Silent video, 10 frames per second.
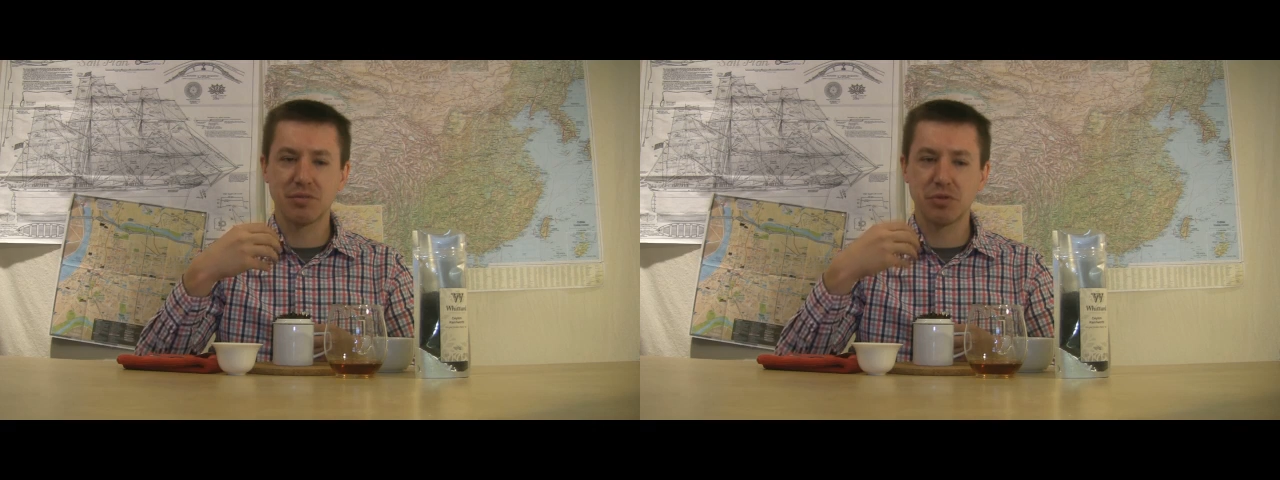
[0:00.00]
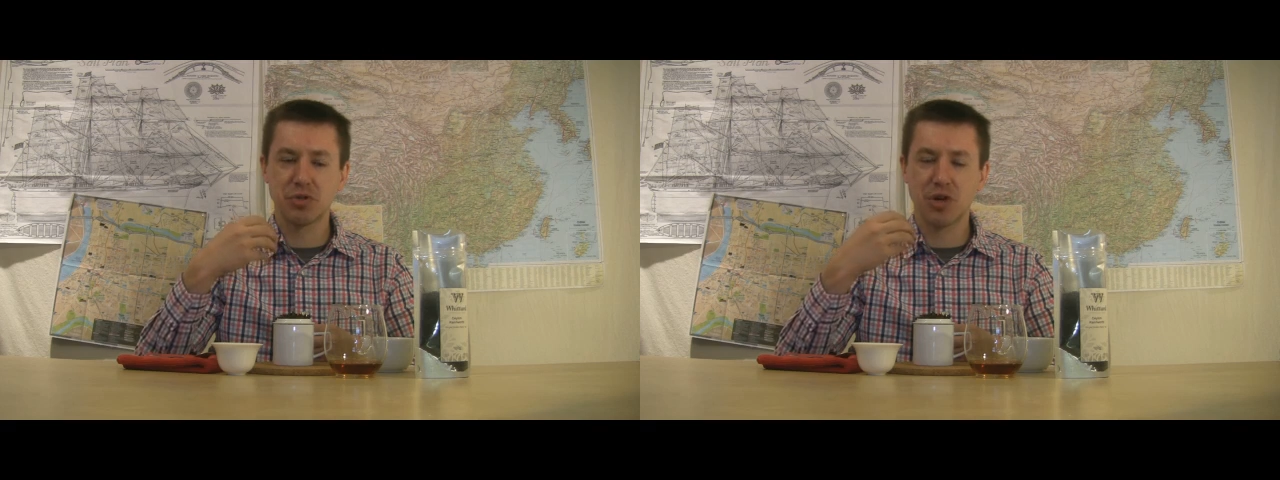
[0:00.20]

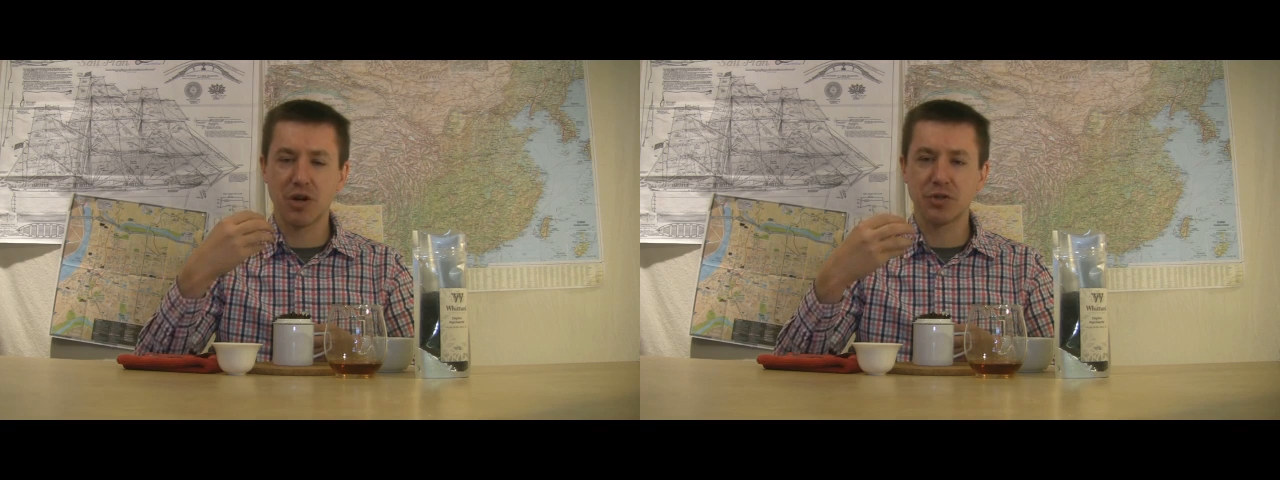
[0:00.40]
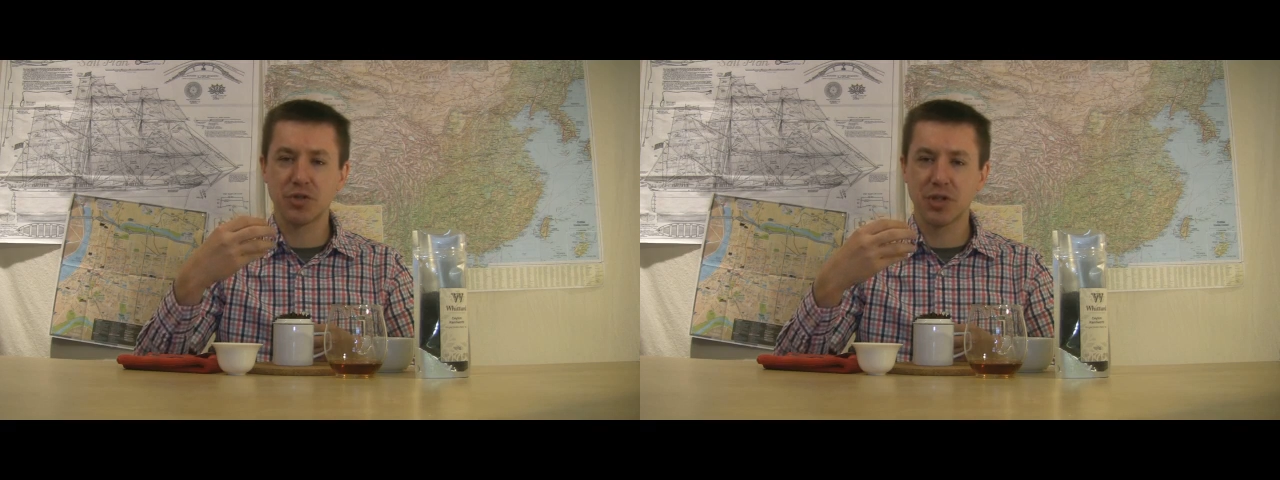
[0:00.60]

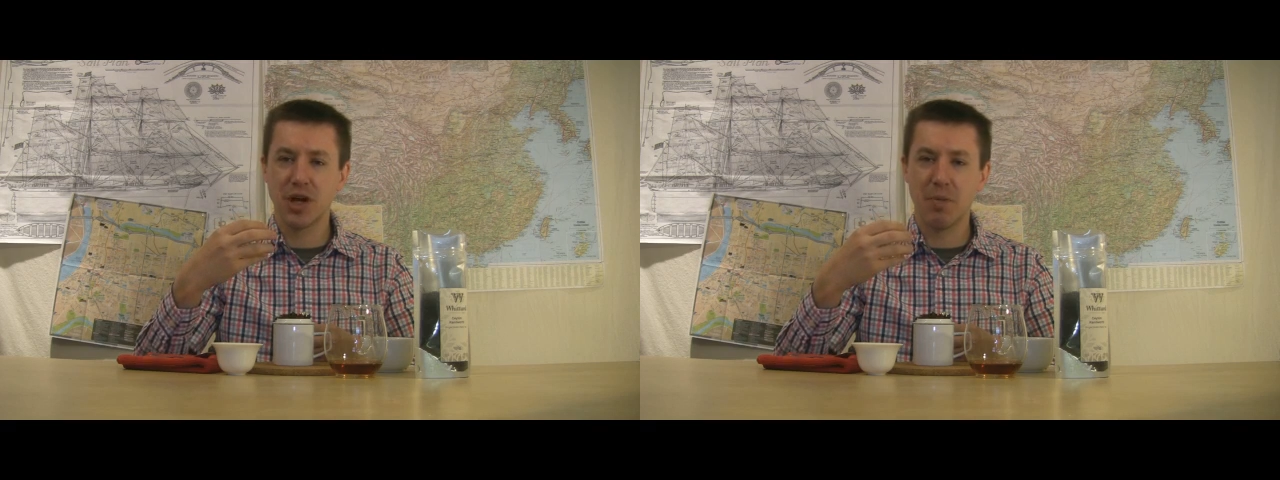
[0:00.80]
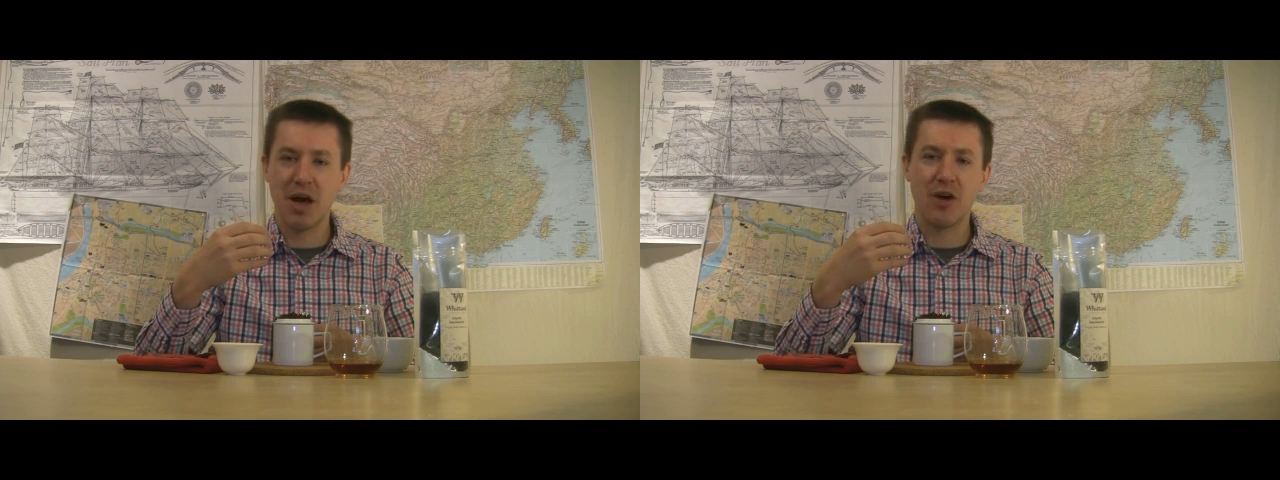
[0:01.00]
starts to
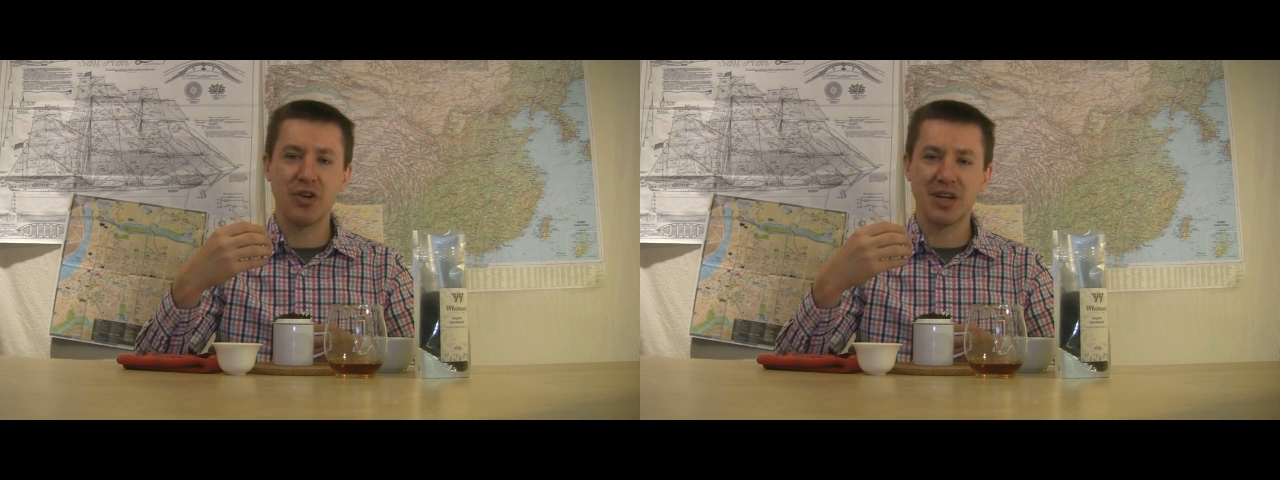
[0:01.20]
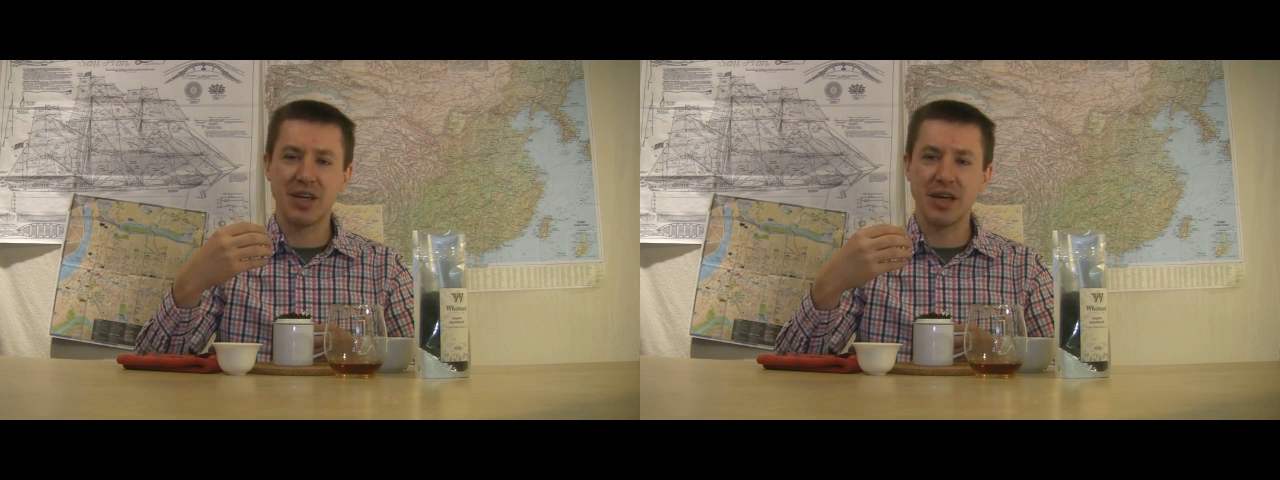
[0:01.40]
come
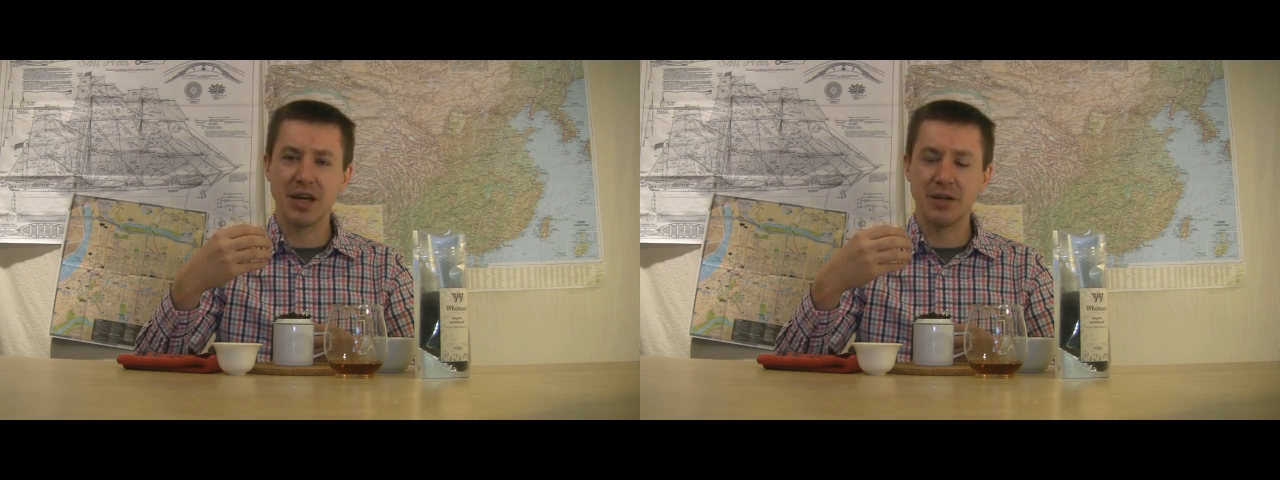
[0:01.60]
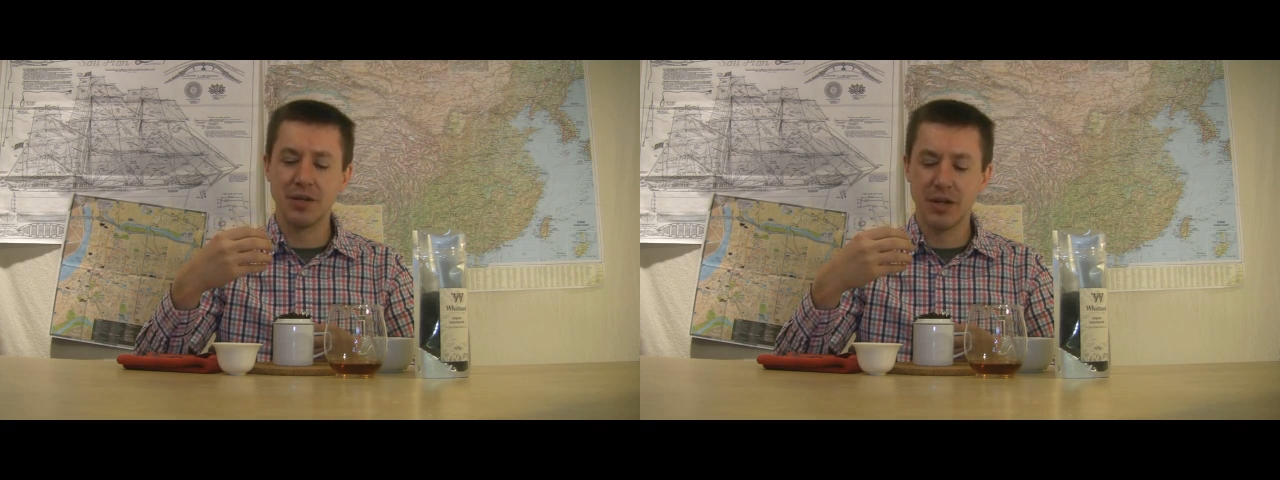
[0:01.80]
out
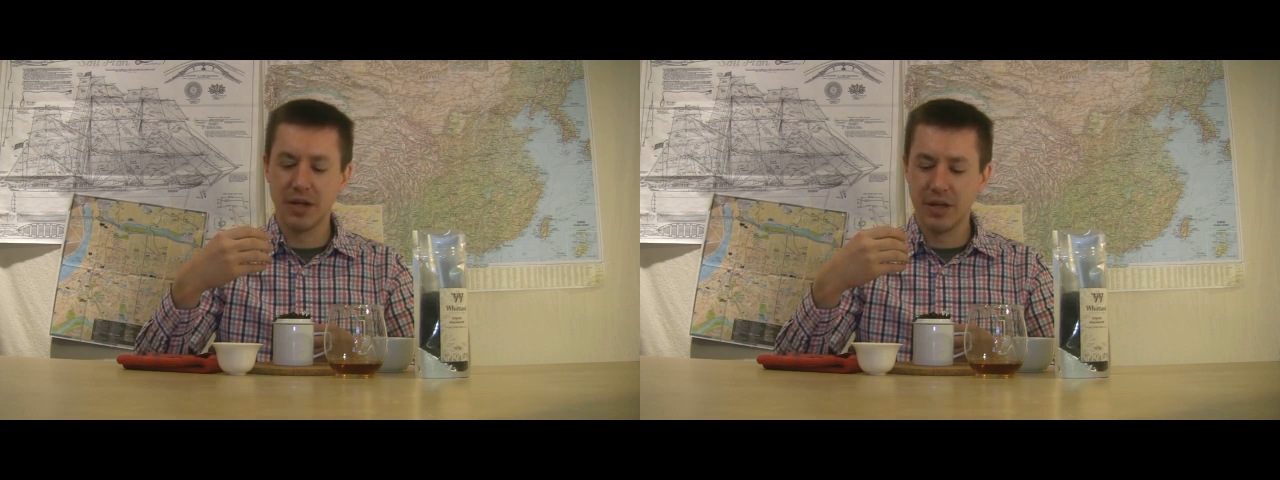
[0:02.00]
again.